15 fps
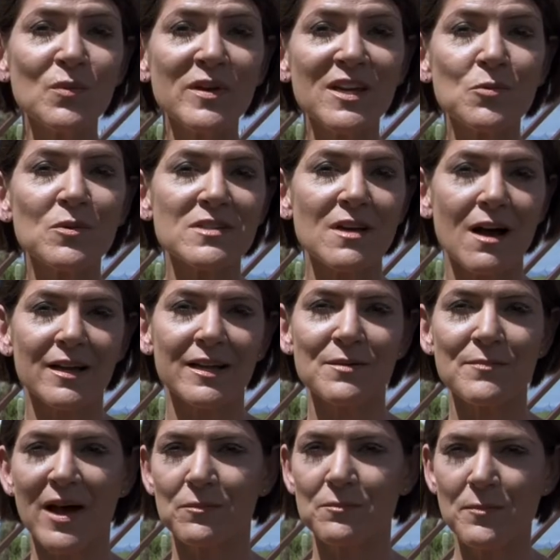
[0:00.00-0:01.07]
week we're talking
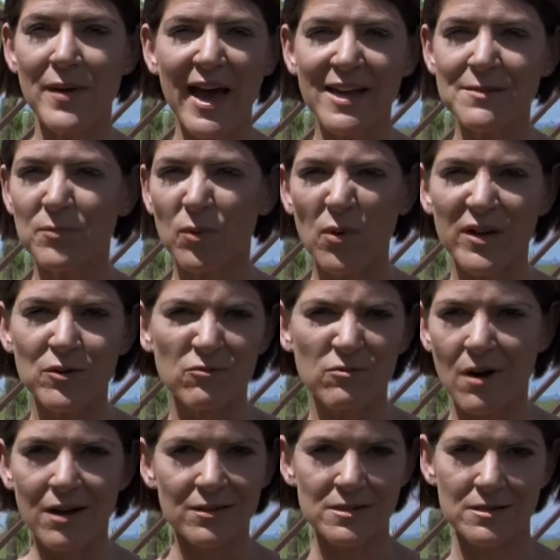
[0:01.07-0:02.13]
about bad boy
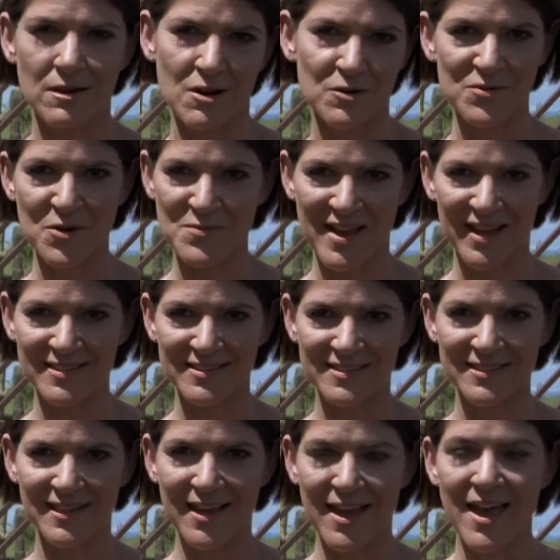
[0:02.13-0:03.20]
rock star
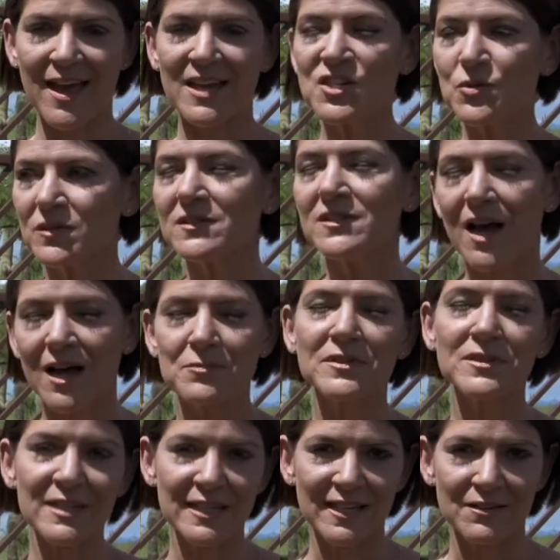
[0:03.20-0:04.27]
romance. And you will not
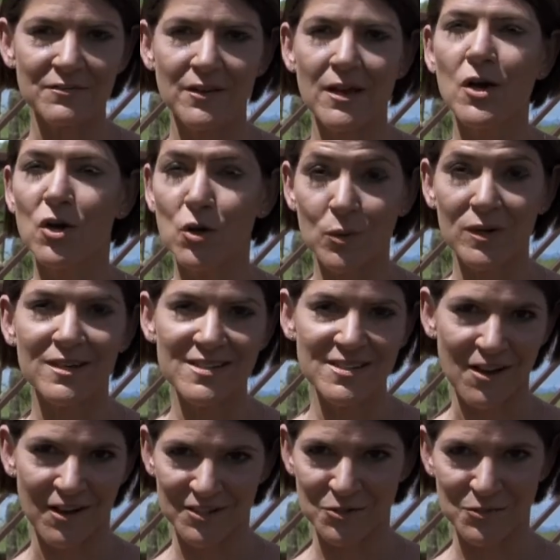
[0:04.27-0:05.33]
believe who we're going to
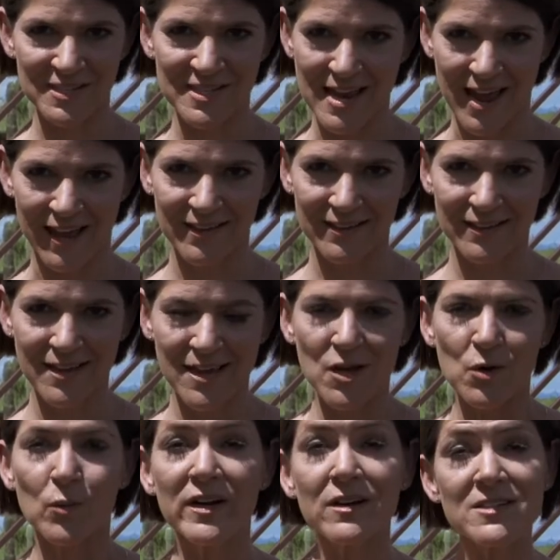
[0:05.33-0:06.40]
talk to today.
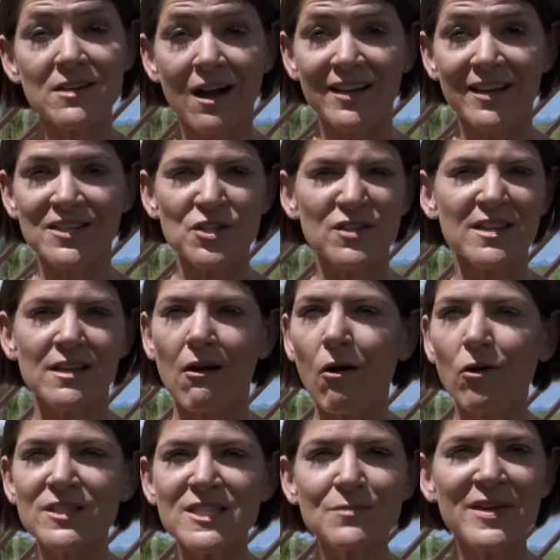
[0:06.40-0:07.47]
We are talking to the
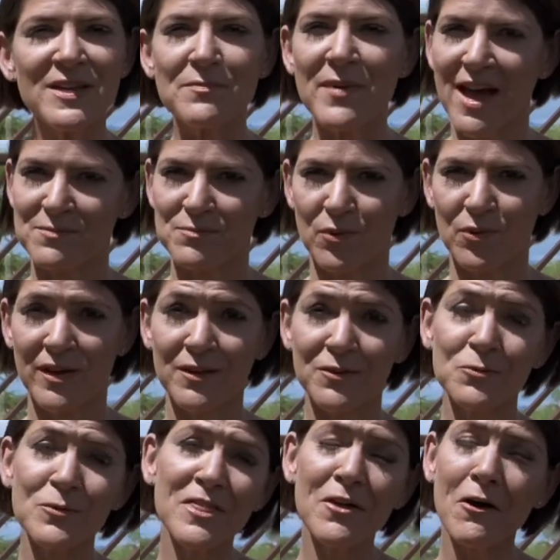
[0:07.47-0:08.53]
ultimate bad boy
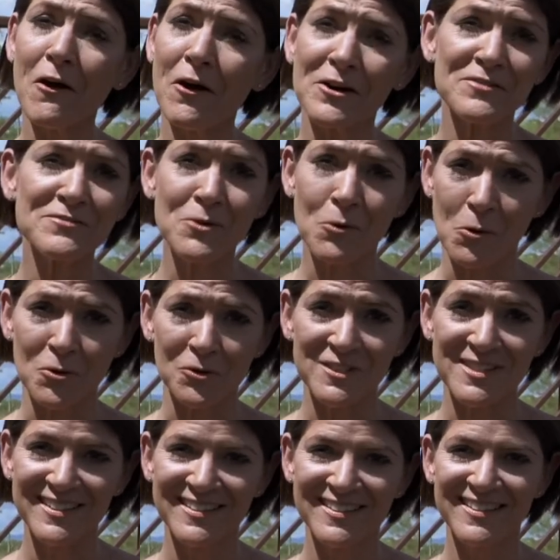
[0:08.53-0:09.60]
with a heart of
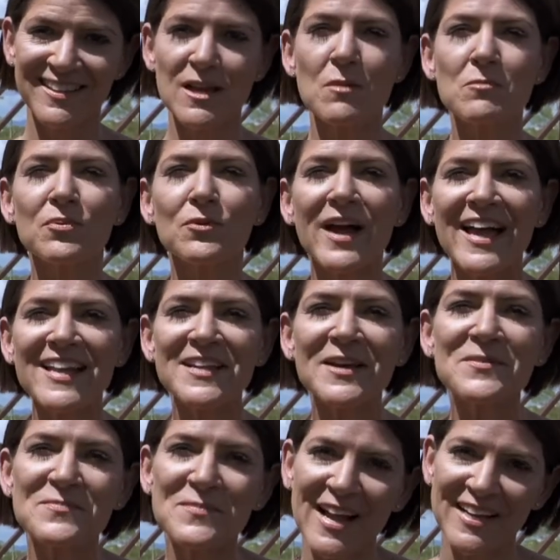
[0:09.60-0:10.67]
gold, Bret
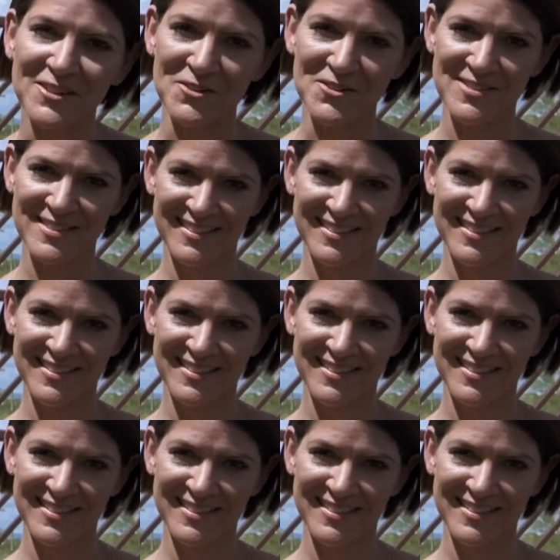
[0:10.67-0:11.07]
Michaels.